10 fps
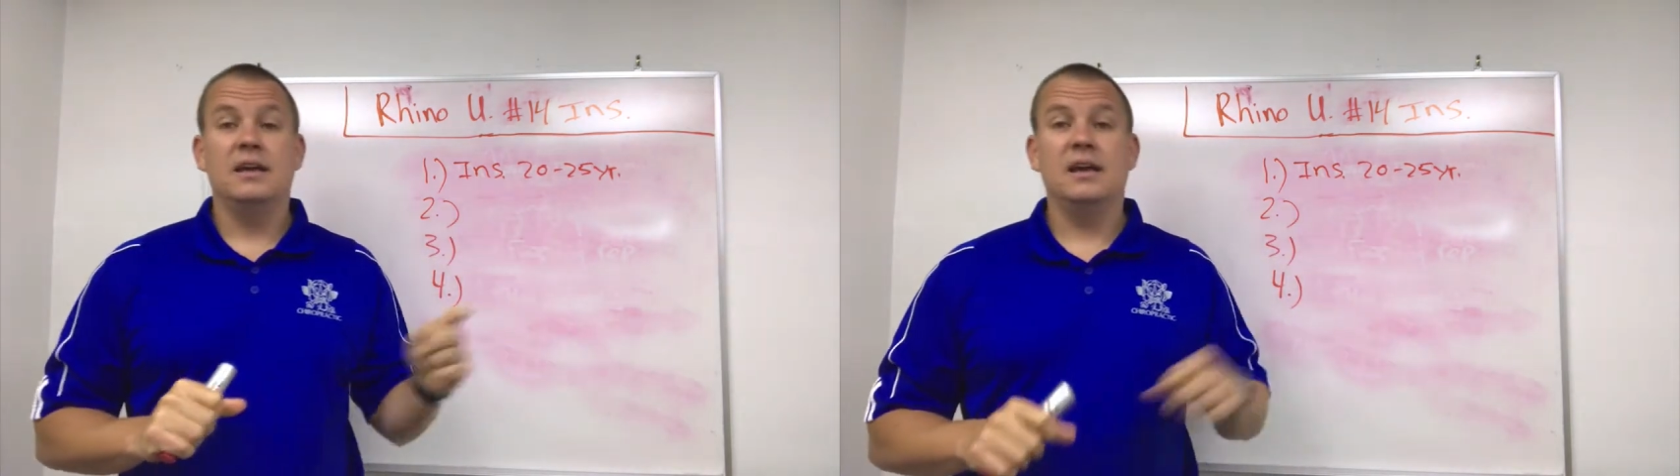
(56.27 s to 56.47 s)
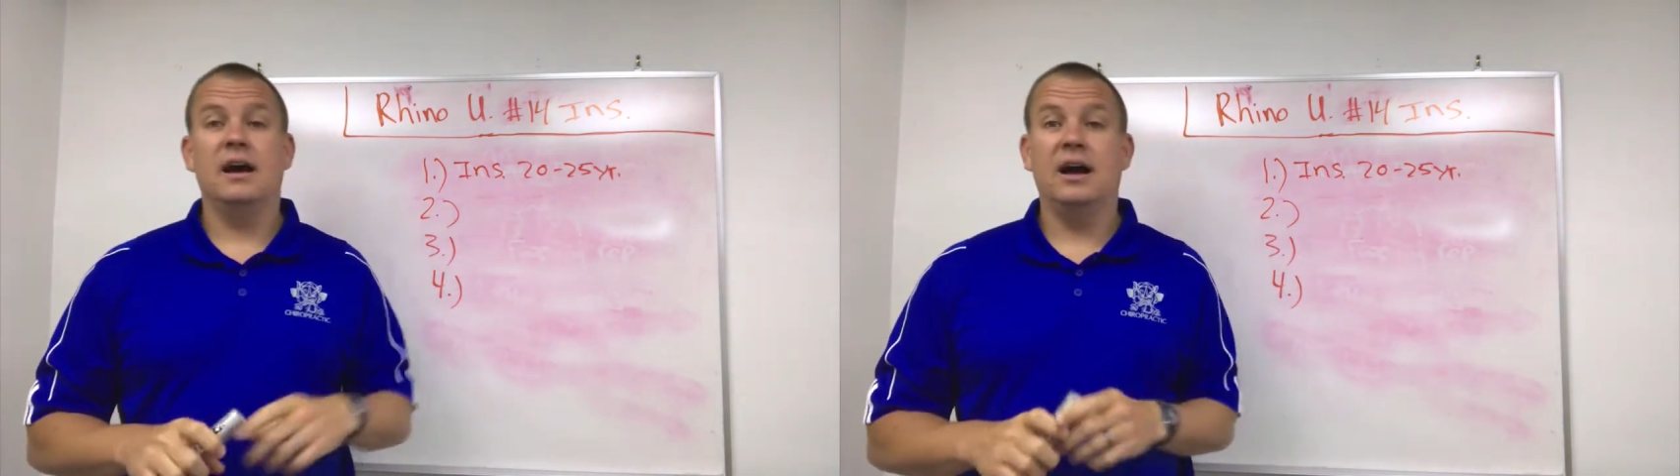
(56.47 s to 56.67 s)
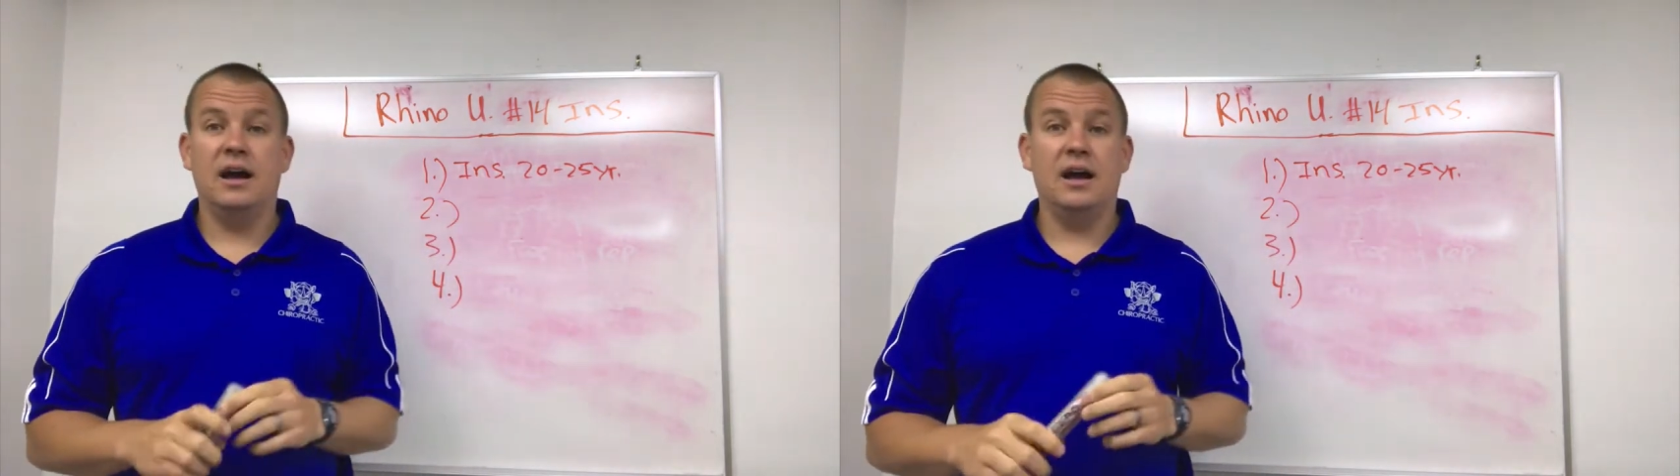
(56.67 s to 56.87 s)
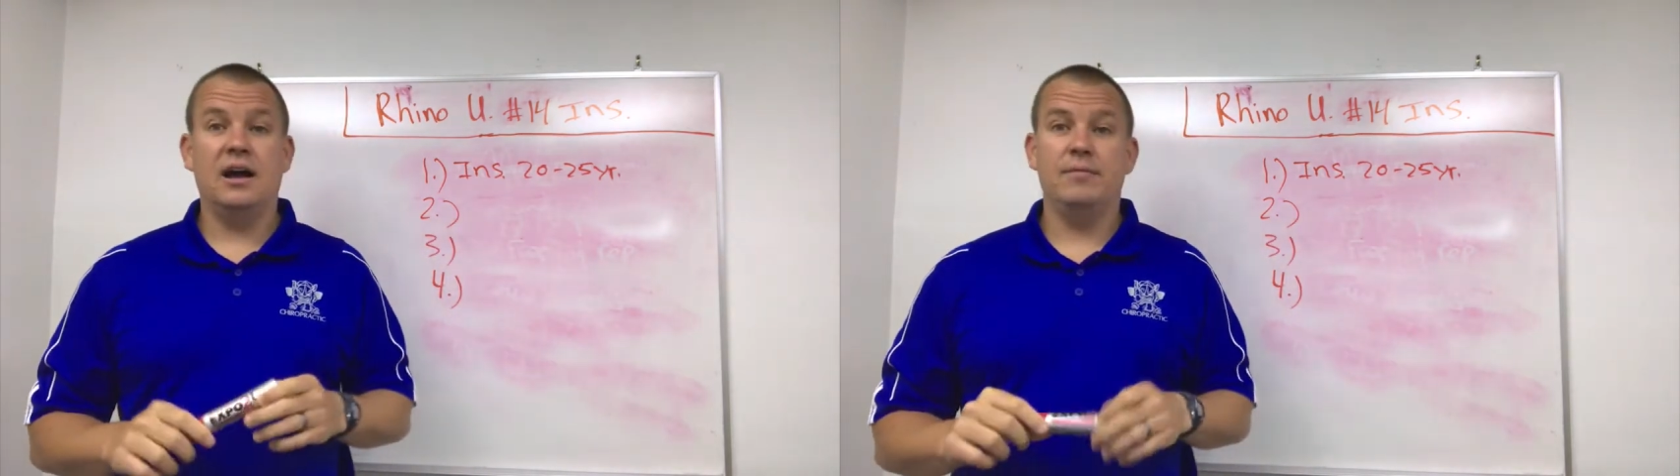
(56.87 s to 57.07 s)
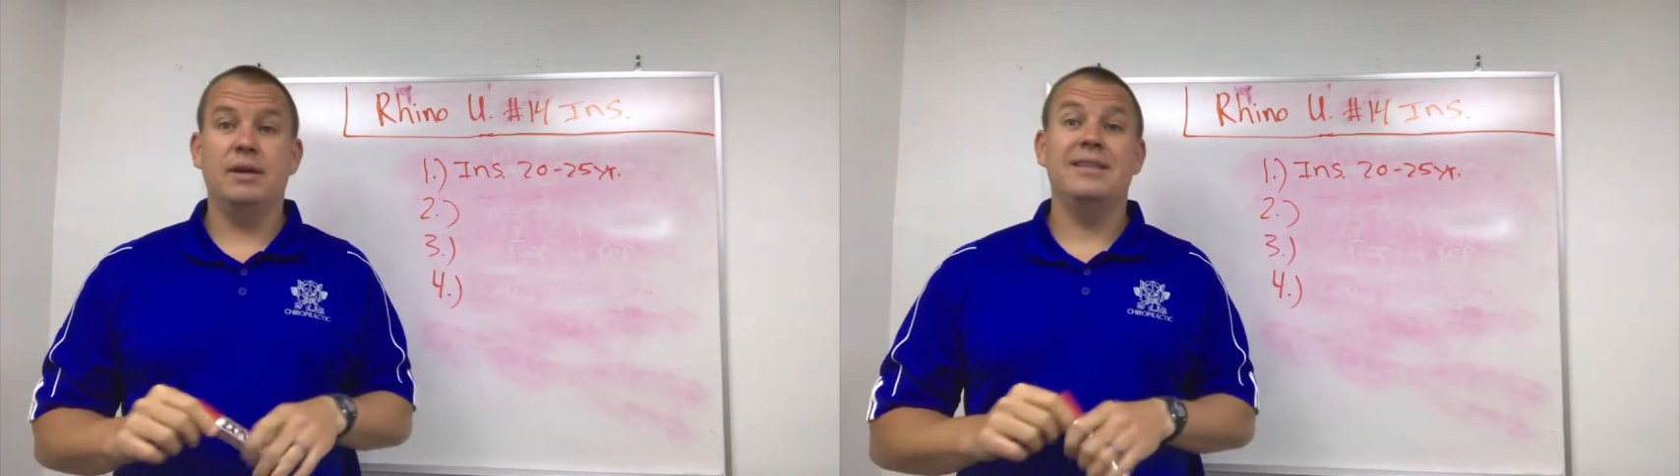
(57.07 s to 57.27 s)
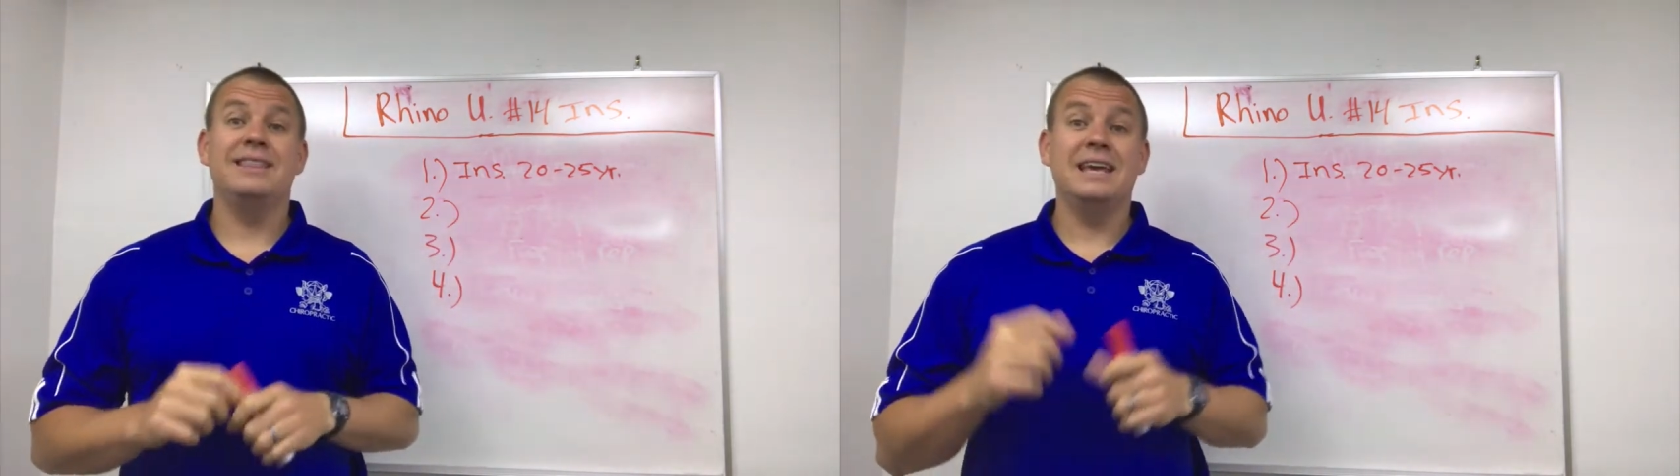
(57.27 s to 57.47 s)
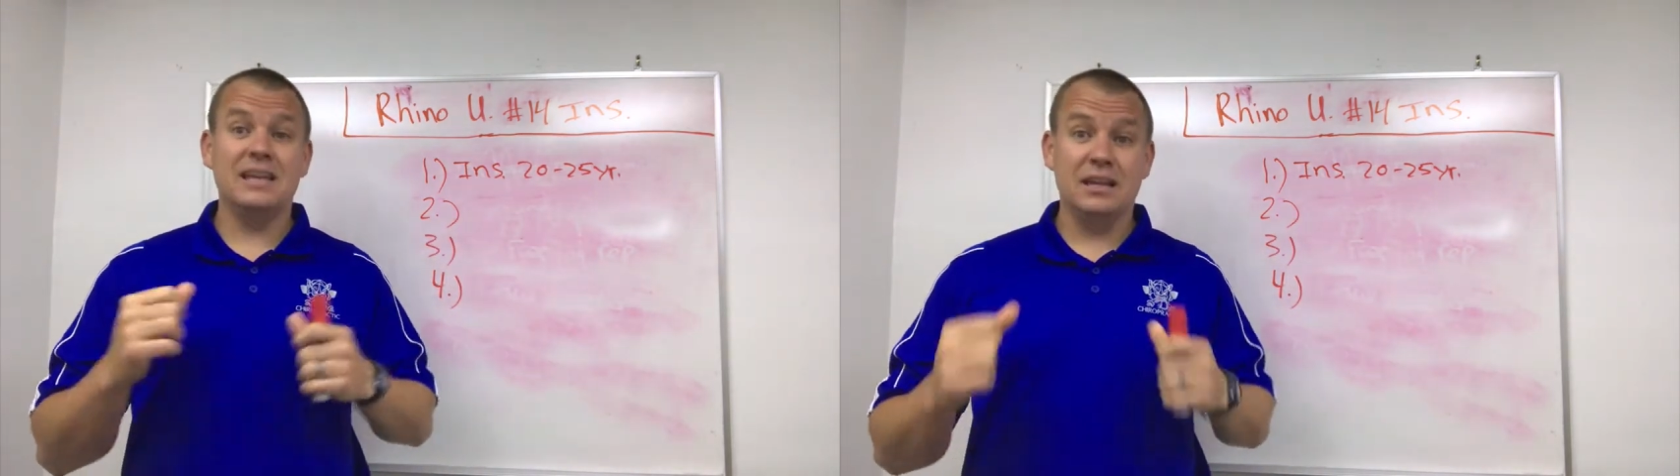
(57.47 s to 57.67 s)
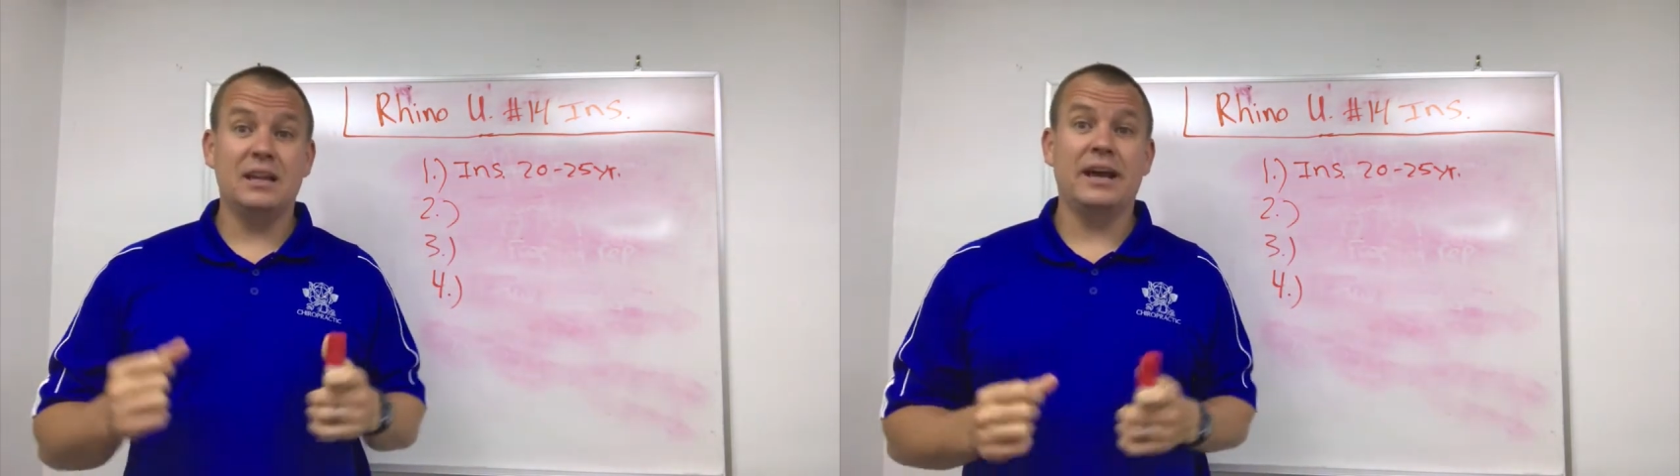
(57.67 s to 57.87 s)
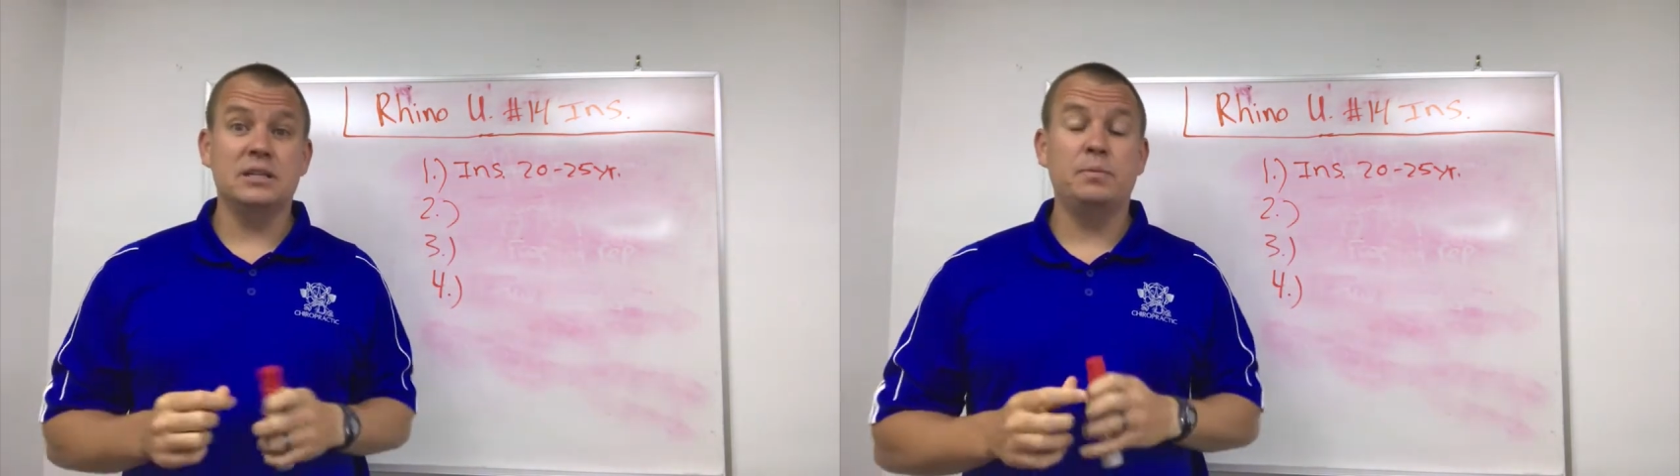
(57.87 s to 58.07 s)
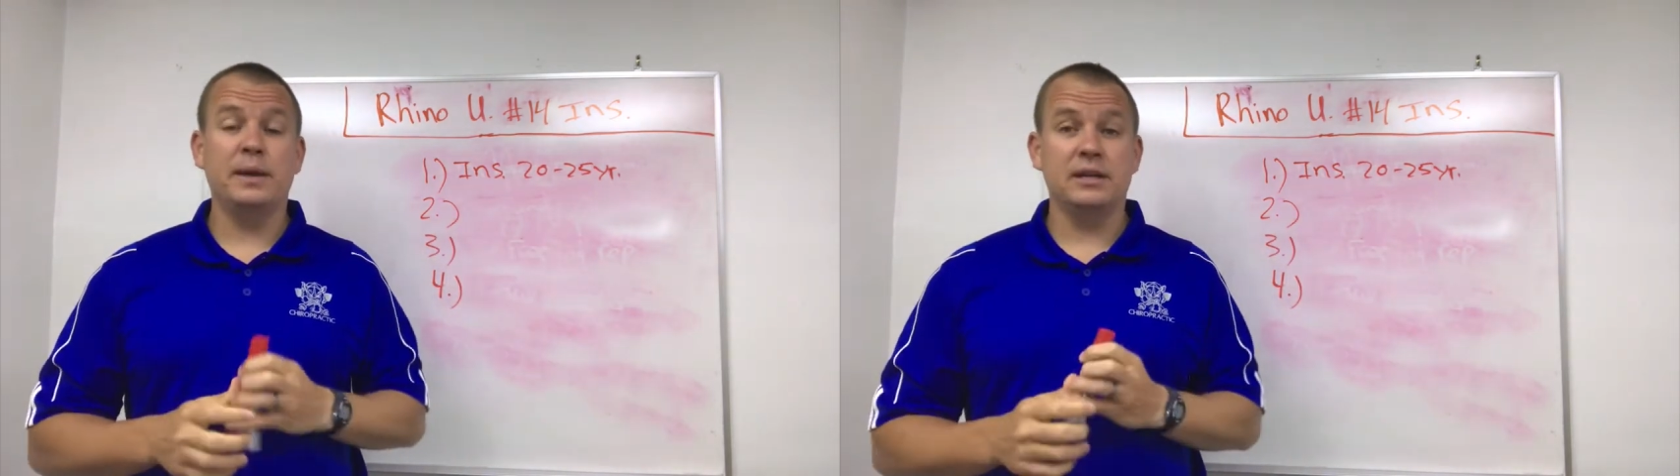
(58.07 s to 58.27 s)
they get a
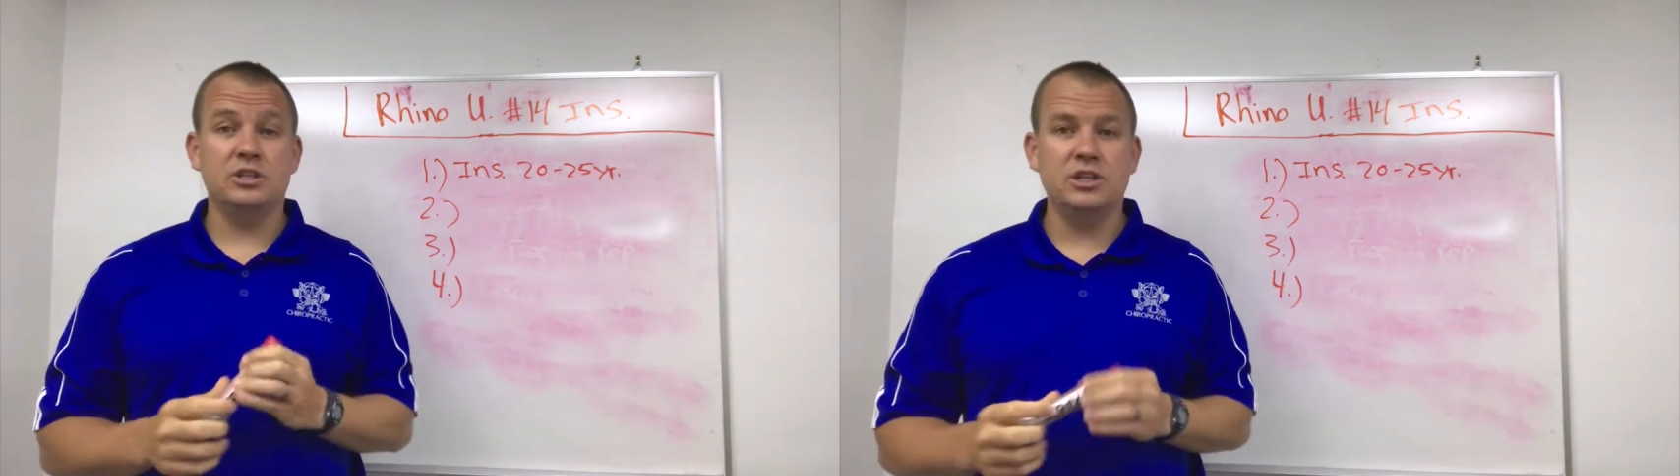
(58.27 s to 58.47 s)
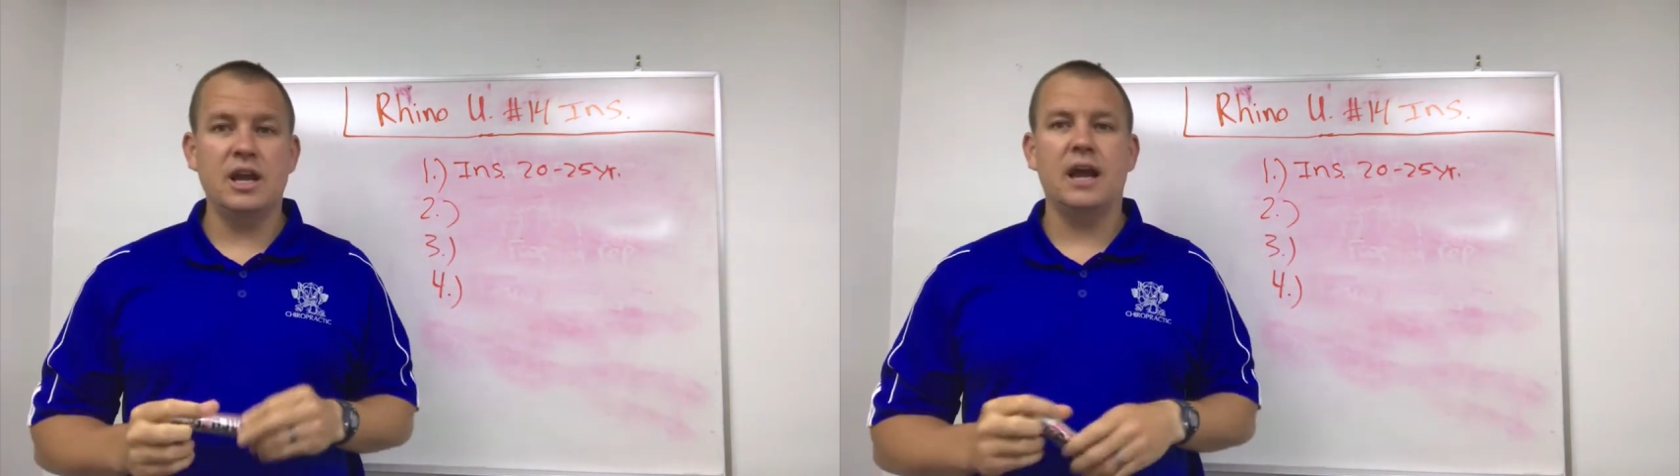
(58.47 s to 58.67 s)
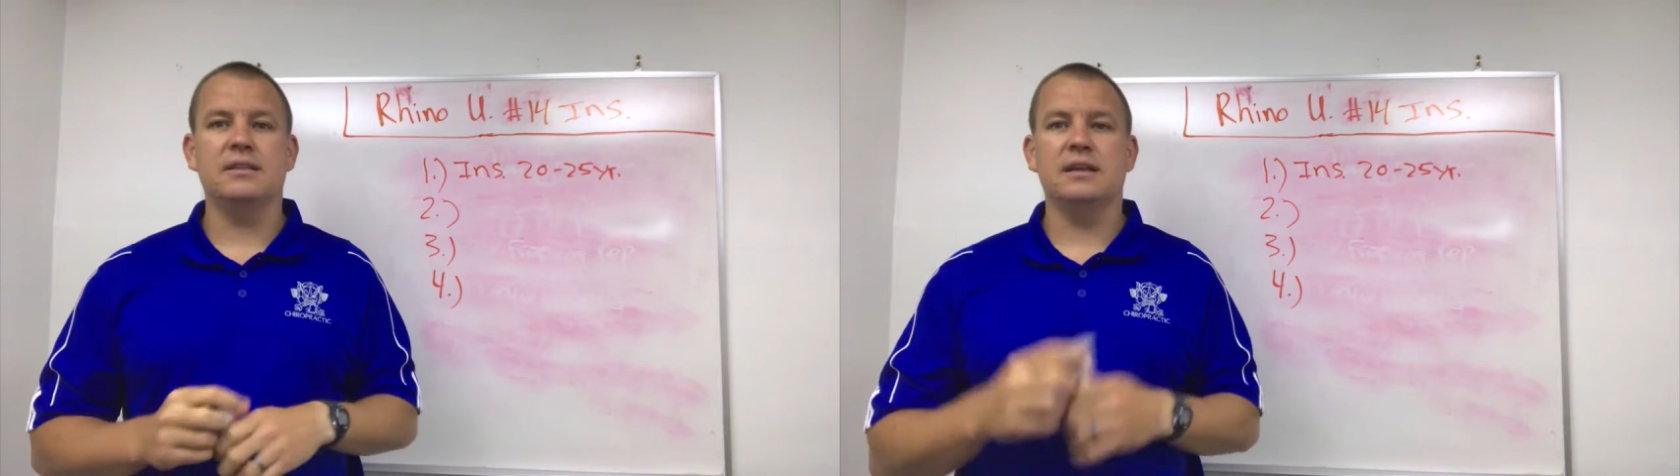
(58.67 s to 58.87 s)
nice big check